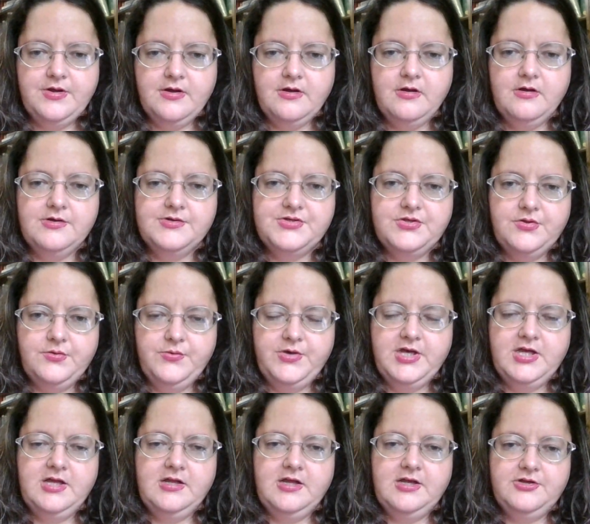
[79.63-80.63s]
her so that we
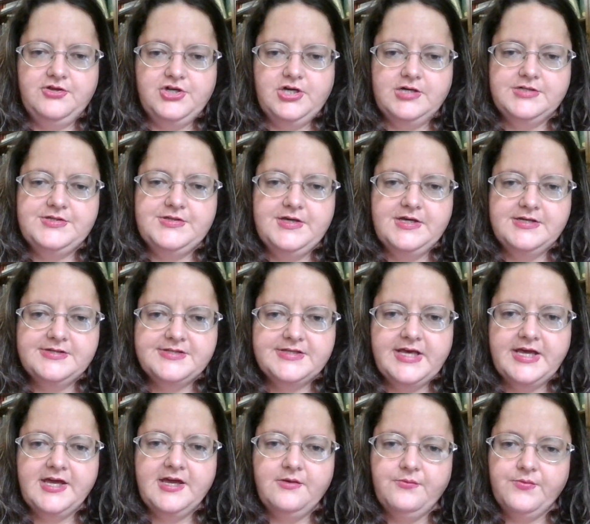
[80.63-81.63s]
can get justice
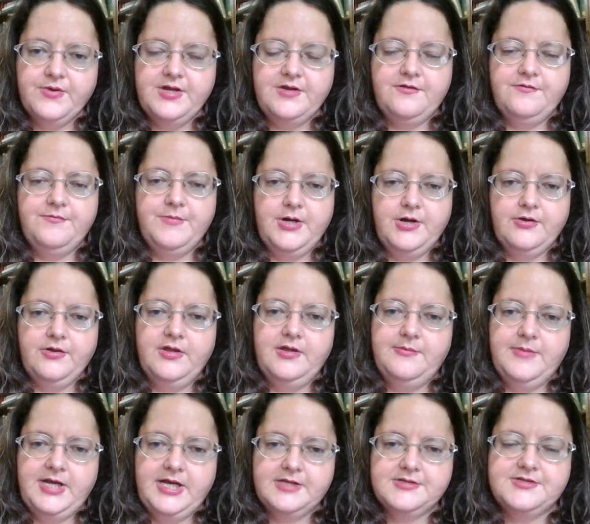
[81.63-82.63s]
and get rid of Marilyn
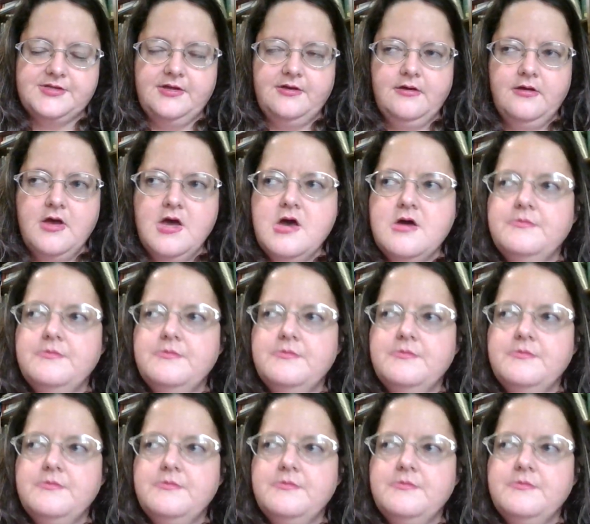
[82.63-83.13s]
Manson.